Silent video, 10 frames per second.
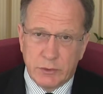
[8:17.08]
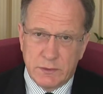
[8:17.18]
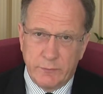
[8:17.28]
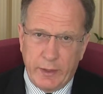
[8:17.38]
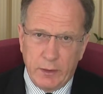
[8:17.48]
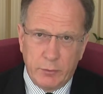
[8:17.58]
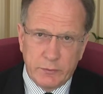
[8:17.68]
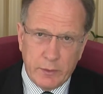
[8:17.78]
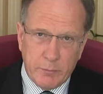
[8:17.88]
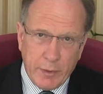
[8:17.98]
which is available
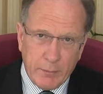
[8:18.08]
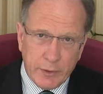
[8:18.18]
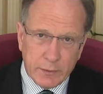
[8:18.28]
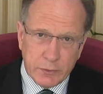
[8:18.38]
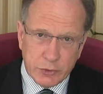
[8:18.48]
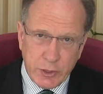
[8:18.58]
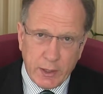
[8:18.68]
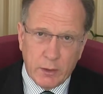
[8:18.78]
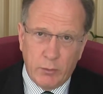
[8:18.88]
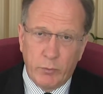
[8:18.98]
to the public to
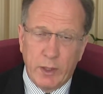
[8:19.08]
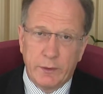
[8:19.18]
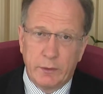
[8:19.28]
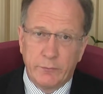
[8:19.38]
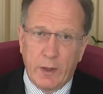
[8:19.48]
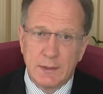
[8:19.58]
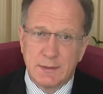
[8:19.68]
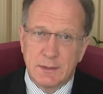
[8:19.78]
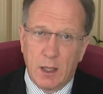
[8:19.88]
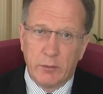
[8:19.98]
check on whether
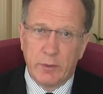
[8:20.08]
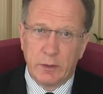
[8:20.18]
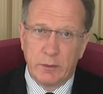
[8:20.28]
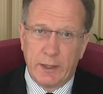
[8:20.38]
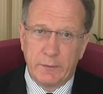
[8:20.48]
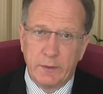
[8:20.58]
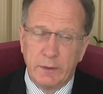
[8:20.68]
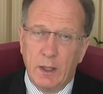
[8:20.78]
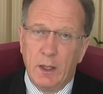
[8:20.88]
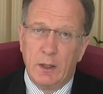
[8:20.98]
advisors are
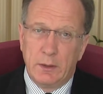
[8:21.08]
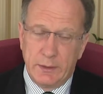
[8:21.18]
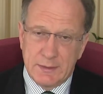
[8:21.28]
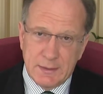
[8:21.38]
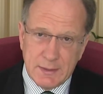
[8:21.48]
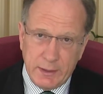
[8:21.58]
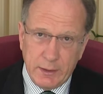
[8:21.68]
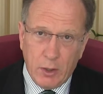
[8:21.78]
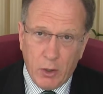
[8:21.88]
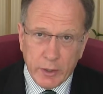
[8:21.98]
regulated. This is
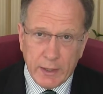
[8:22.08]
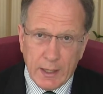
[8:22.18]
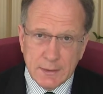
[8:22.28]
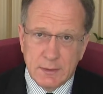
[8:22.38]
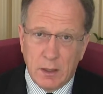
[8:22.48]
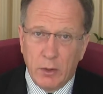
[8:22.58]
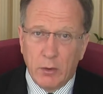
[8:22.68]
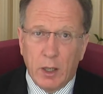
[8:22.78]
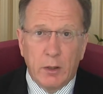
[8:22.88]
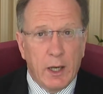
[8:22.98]
the ORIAS,
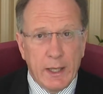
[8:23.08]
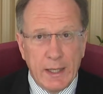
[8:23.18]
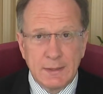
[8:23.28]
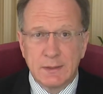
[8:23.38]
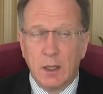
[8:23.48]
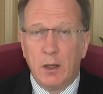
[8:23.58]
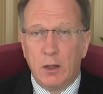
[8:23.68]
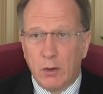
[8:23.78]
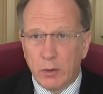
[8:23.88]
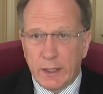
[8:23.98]
O-R-I-S,
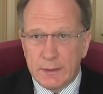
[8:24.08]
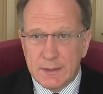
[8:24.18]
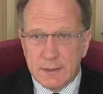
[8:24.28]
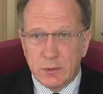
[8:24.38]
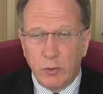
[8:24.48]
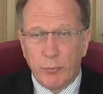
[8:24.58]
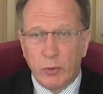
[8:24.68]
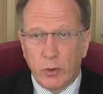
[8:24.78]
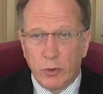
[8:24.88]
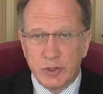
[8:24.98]
Organisation
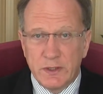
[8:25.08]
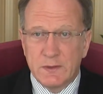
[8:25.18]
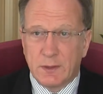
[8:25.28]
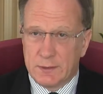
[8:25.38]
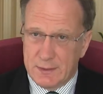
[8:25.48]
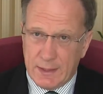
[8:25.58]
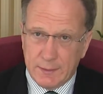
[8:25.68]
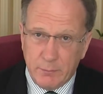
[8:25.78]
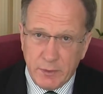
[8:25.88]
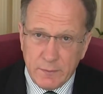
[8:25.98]
pour le registre des
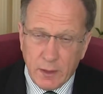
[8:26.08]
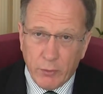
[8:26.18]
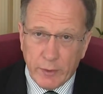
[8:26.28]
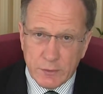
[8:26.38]
intermédiaires en